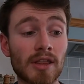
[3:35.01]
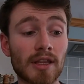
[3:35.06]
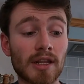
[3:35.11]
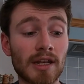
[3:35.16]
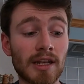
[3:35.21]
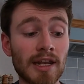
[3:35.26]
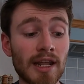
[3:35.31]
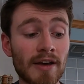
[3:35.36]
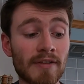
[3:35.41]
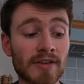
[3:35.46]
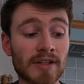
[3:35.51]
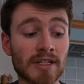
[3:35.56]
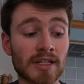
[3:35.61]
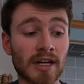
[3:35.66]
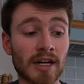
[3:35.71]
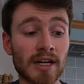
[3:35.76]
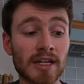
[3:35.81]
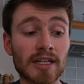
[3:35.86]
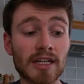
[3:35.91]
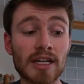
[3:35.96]
The left
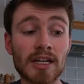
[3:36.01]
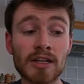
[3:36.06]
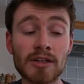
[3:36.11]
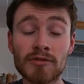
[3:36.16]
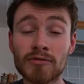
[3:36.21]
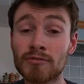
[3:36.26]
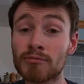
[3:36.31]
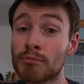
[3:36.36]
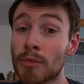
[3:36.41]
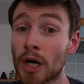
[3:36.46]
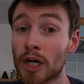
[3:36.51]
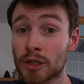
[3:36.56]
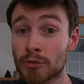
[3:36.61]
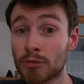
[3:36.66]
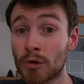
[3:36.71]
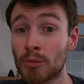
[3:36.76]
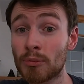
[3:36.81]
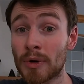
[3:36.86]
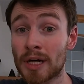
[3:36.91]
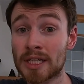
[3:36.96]
side is much
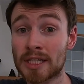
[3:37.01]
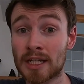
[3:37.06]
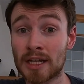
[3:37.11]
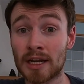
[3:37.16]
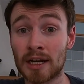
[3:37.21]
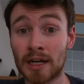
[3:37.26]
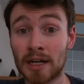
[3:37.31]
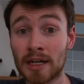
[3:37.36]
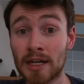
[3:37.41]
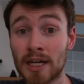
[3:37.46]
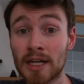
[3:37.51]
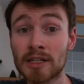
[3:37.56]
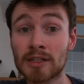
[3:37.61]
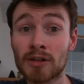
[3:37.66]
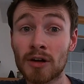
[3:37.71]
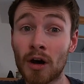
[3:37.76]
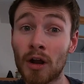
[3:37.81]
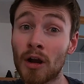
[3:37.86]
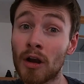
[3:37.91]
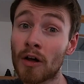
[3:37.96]
more muscular. It's
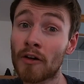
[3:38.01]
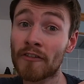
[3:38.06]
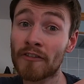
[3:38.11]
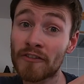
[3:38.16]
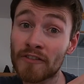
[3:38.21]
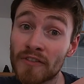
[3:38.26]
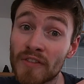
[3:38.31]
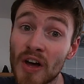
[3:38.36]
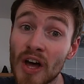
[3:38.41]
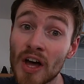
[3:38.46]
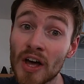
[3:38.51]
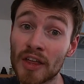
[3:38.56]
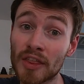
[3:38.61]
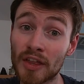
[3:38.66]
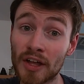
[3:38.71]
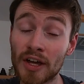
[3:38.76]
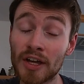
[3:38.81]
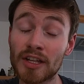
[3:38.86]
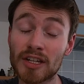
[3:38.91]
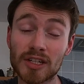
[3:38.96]
got a lot
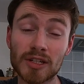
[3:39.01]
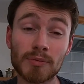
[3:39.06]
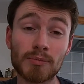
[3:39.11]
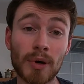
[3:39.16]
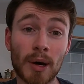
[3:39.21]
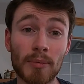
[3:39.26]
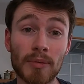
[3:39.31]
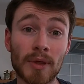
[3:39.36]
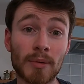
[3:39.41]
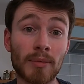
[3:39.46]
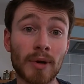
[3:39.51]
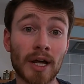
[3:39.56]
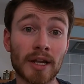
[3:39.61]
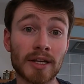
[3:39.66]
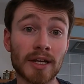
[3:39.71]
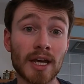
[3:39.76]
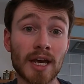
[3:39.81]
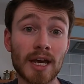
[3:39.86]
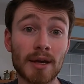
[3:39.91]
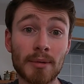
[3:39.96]
further to pump the
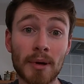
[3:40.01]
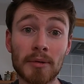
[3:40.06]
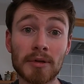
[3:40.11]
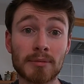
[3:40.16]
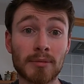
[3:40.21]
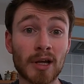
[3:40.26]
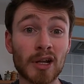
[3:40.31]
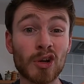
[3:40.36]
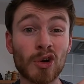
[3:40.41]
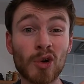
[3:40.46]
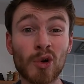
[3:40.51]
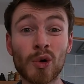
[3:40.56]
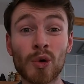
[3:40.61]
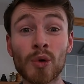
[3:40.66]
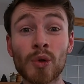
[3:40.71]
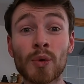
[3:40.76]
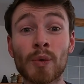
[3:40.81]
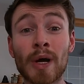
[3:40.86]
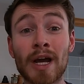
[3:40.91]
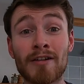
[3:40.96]
blood. It pumps blood
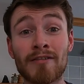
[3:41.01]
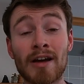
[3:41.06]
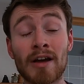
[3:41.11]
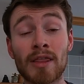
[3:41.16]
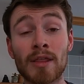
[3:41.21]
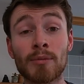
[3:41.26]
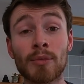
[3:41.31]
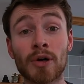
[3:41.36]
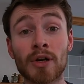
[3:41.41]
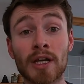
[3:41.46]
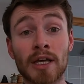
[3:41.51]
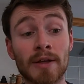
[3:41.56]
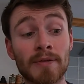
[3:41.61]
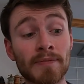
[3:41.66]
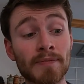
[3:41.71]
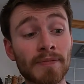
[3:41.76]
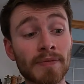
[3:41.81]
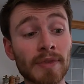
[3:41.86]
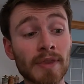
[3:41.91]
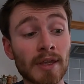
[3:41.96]
all the way around the
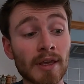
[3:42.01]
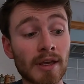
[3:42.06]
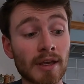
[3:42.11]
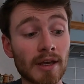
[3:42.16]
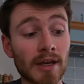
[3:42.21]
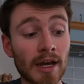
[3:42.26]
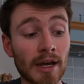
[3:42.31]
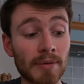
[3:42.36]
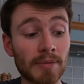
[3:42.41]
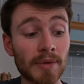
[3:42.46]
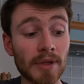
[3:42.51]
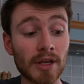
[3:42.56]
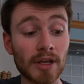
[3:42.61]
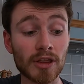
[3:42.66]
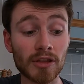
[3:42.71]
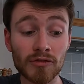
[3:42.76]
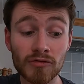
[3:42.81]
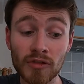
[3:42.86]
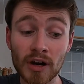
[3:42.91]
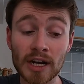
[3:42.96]
body. Um,
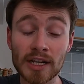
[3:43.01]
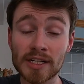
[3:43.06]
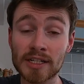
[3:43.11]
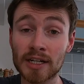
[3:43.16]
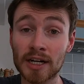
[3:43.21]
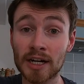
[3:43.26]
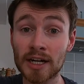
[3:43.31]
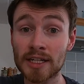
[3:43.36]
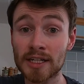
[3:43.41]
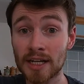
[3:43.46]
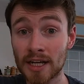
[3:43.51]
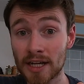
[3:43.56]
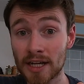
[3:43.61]
the right side